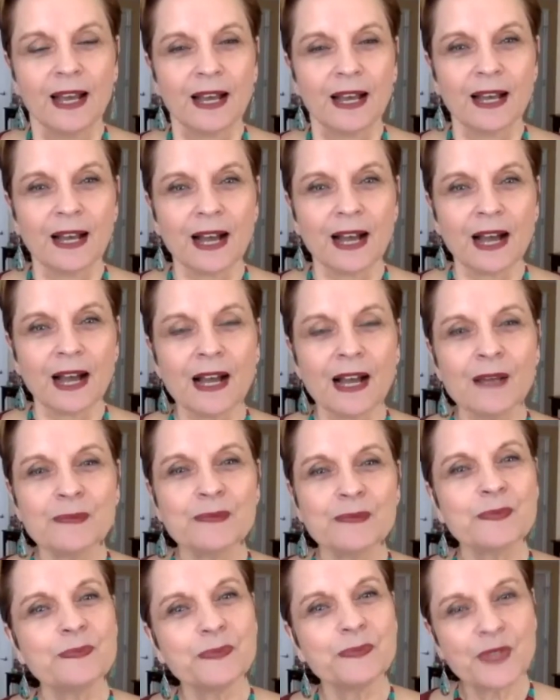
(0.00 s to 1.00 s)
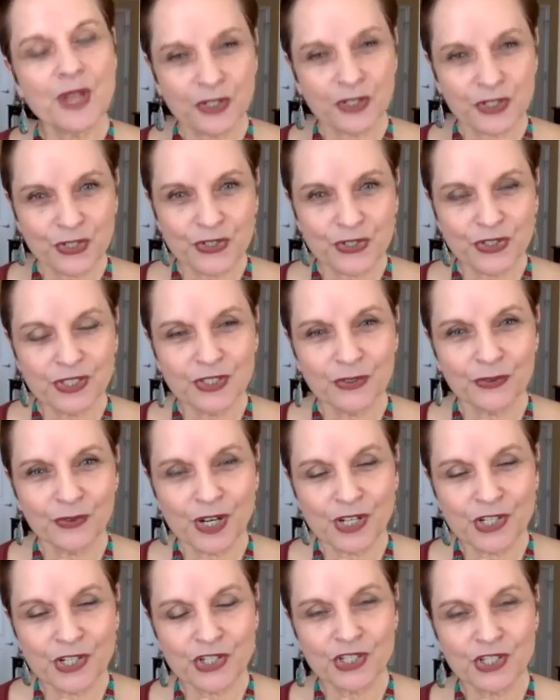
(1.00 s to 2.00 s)
I'm Dr. Cynda
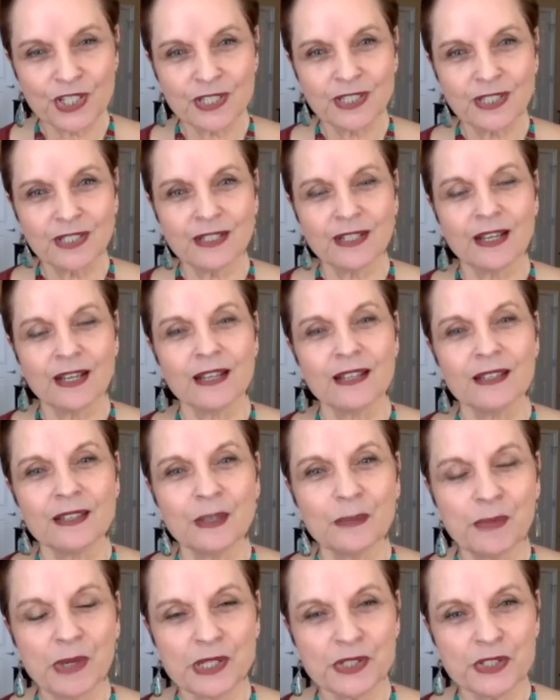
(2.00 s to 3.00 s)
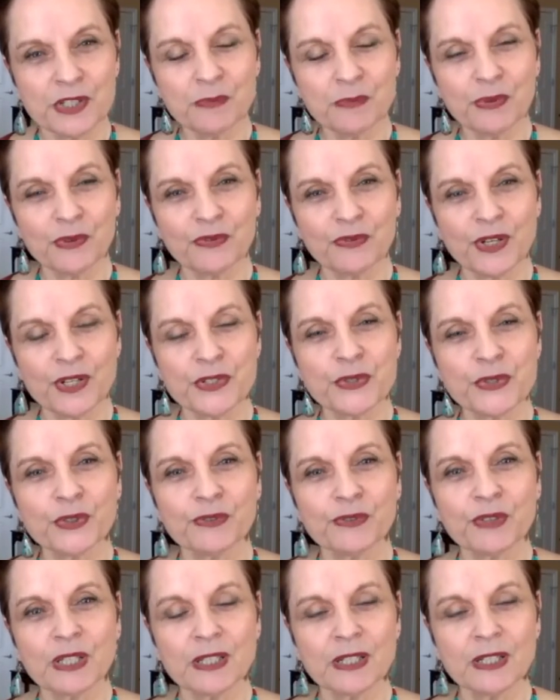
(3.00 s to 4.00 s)
Rushton, the Bunting Professor
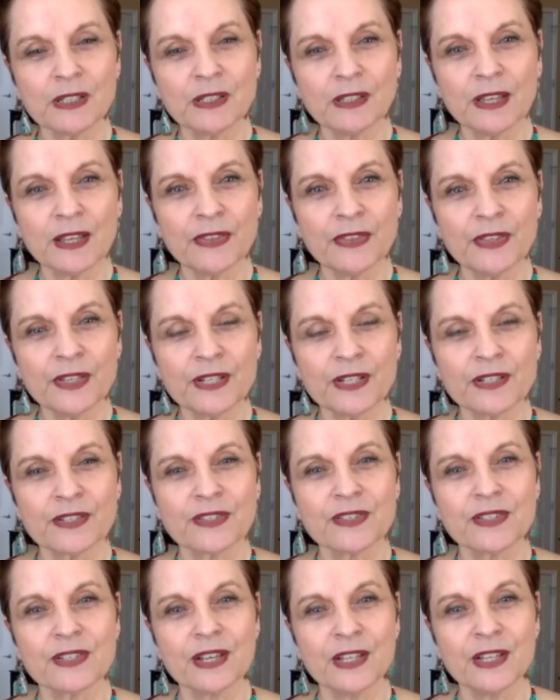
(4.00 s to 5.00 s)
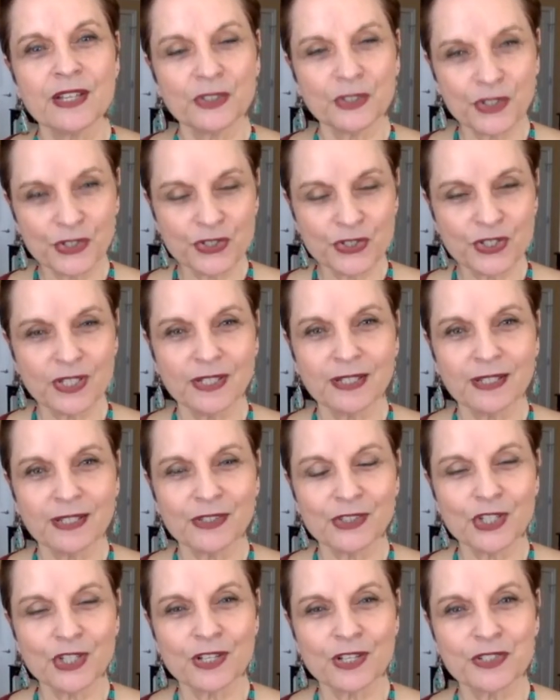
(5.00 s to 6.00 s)
of Clinical Ethics and Nursing at the
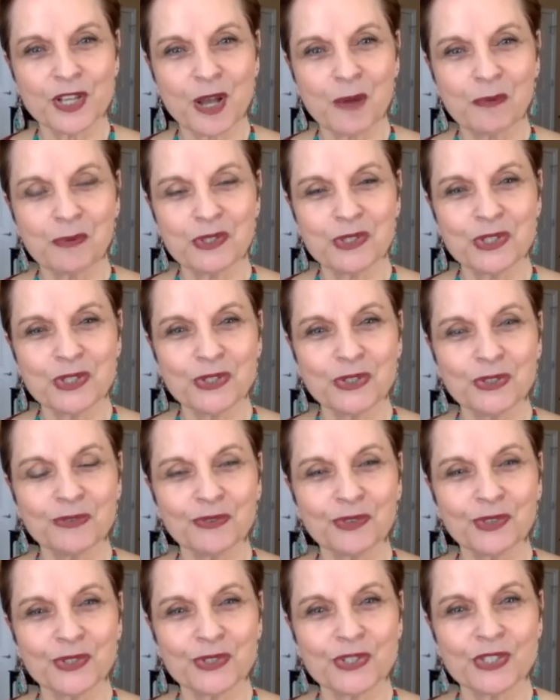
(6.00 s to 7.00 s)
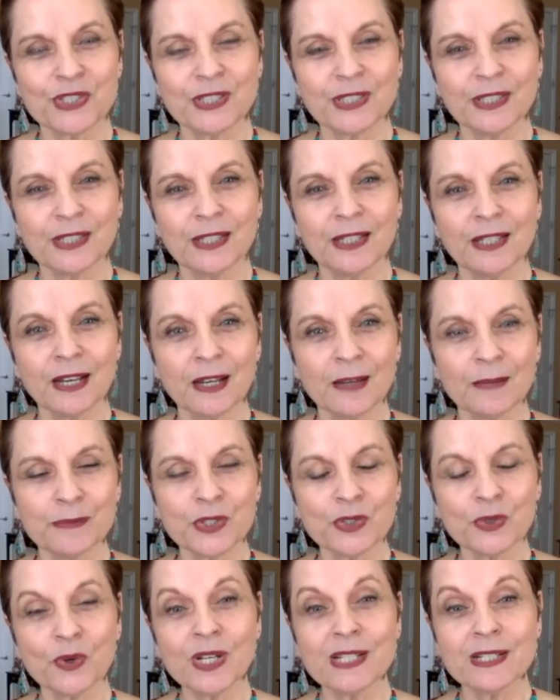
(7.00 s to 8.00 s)
Johns Hopkins University, and I'm
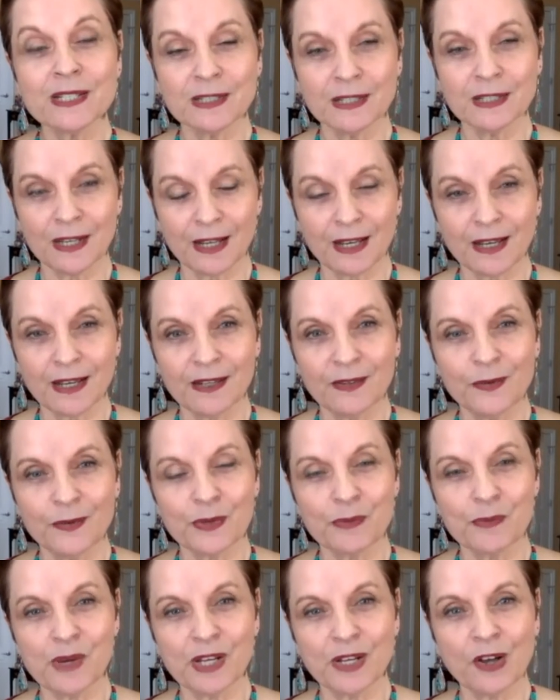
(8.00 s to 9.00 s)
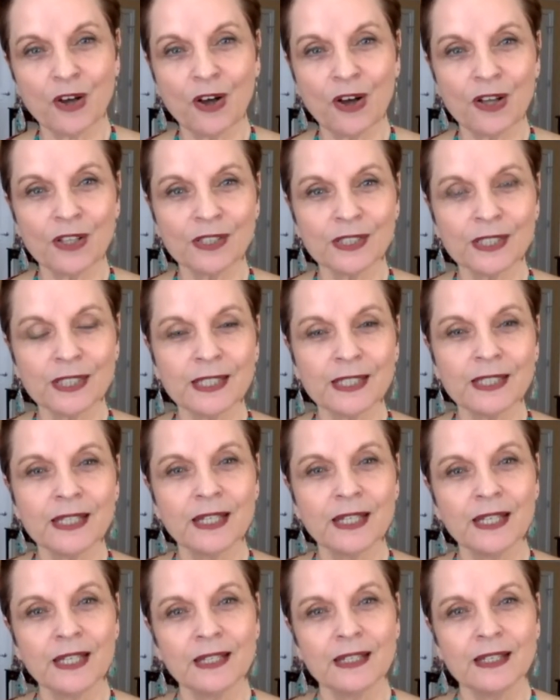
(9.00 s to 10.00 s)
joined today with my colleague,
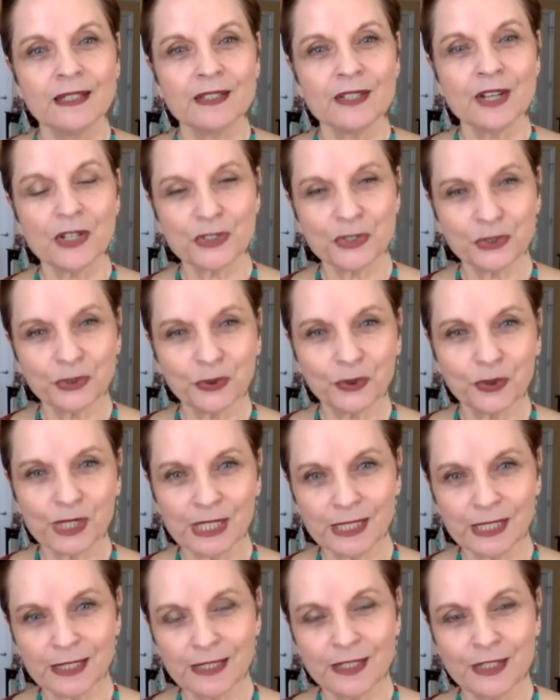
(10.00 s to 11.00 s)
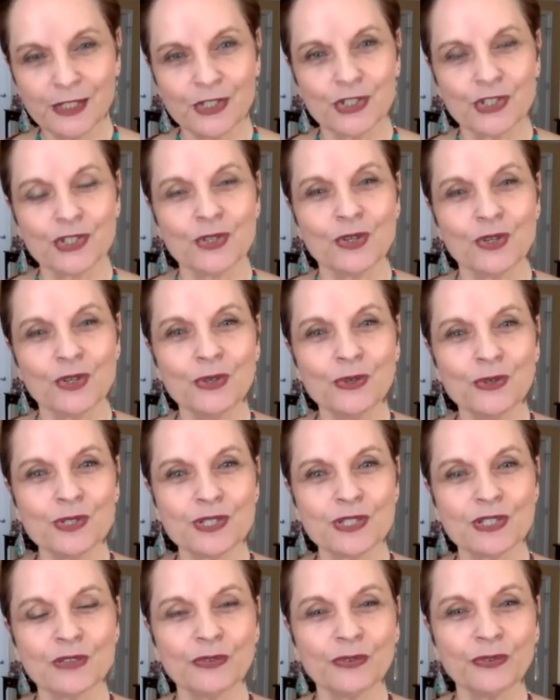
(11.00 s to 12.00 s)
Dr. Laurie Leitch, who
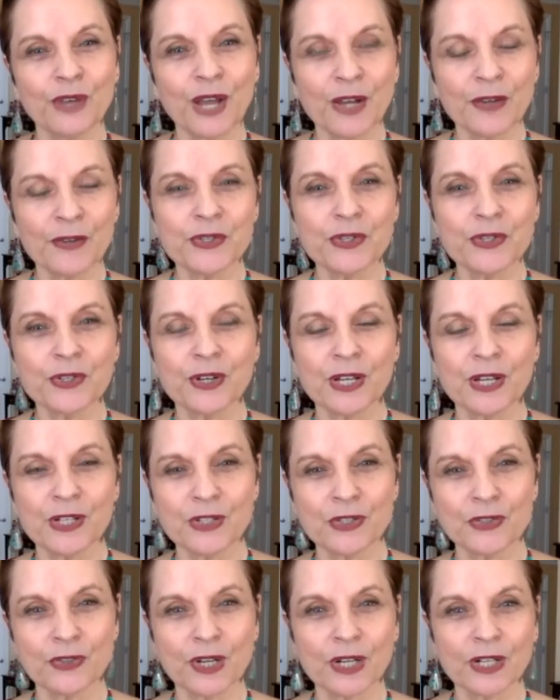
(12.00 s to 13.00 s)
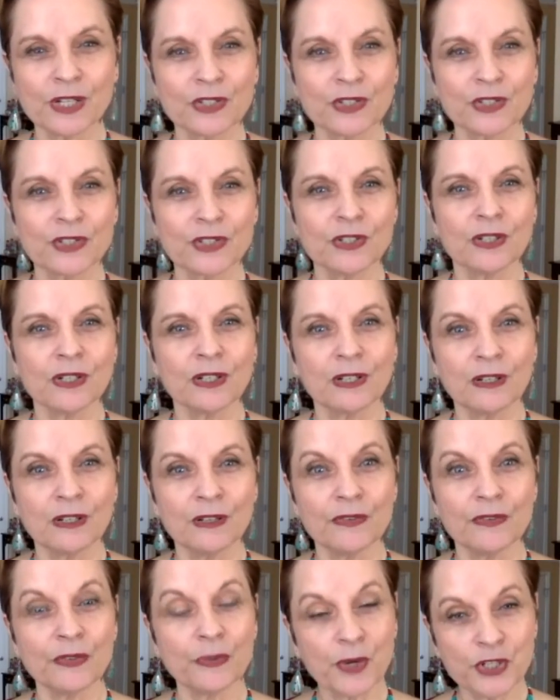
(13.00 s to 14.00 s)
is the founder and director of
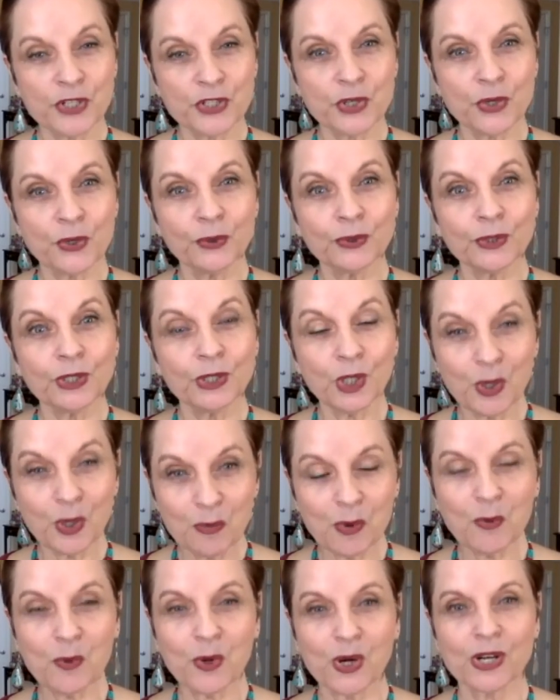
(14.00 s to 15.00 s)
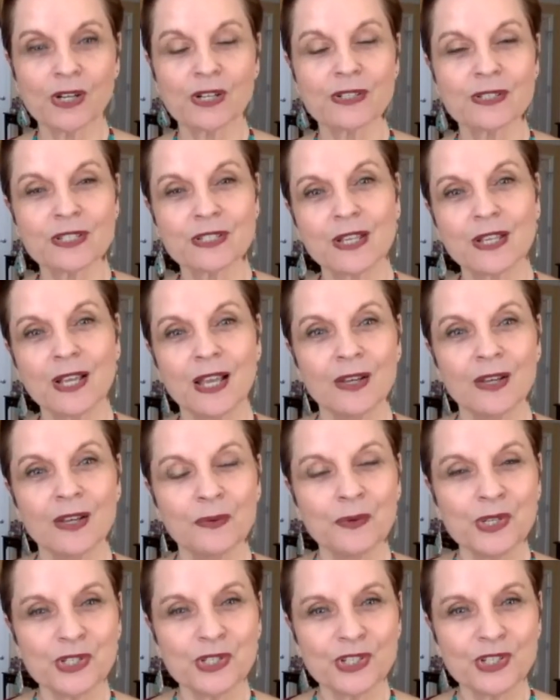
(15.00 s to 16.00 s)
Threshold Global Works,
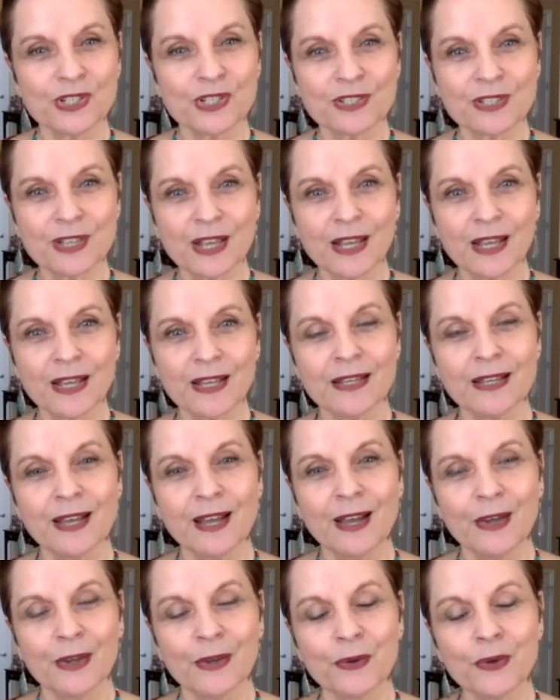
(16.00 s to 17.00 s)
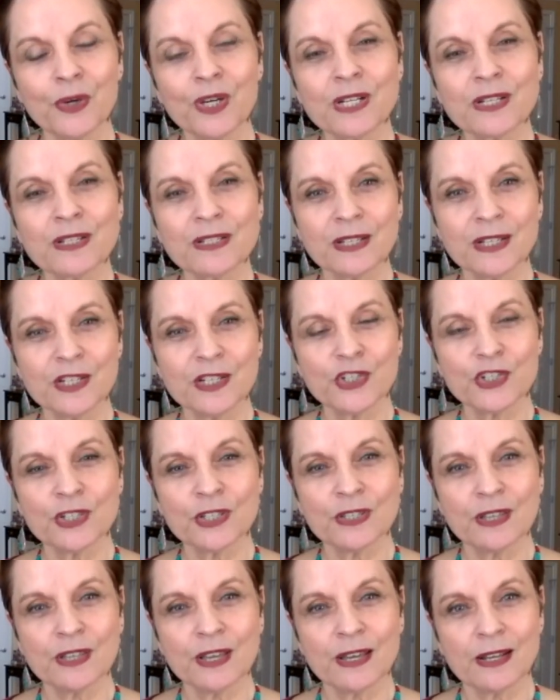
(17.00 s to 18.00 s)
which is an
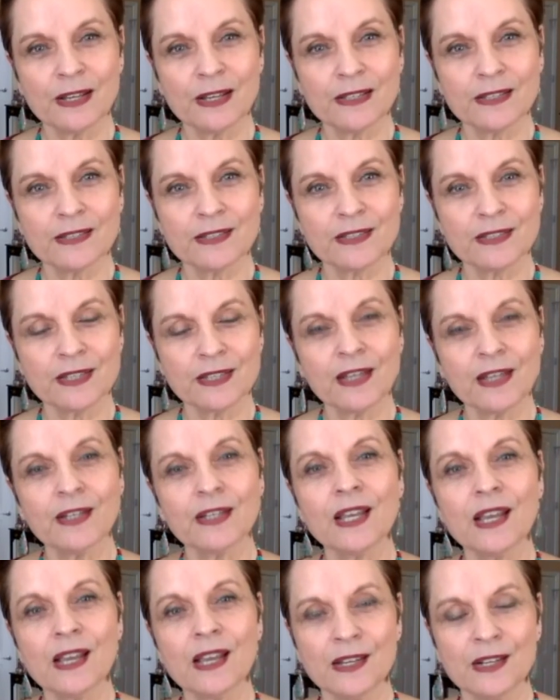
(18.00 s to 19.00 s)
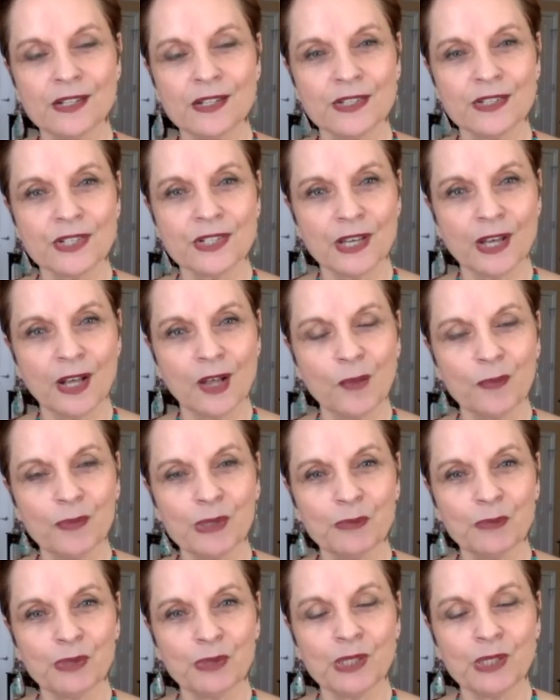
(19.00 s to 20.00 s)
organization that is dedicated to
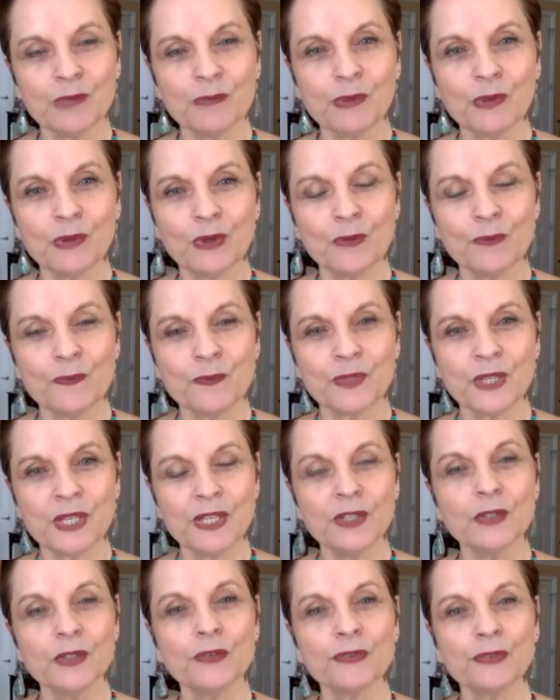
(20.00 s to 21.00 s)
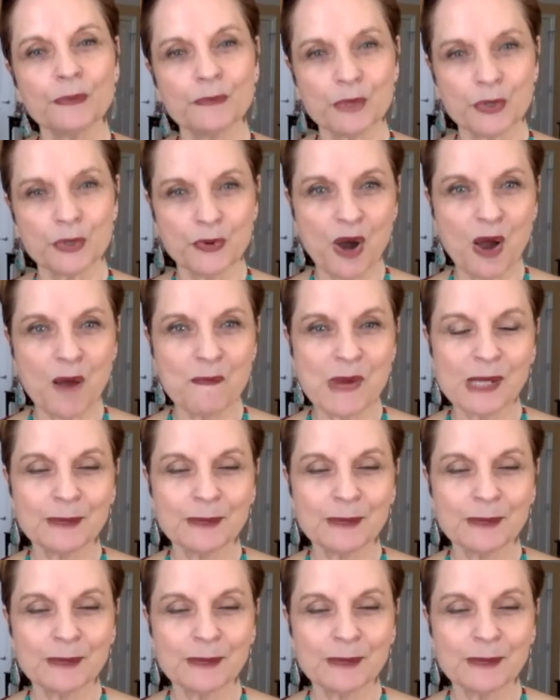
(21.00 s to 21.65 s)
helping people heal from trauma.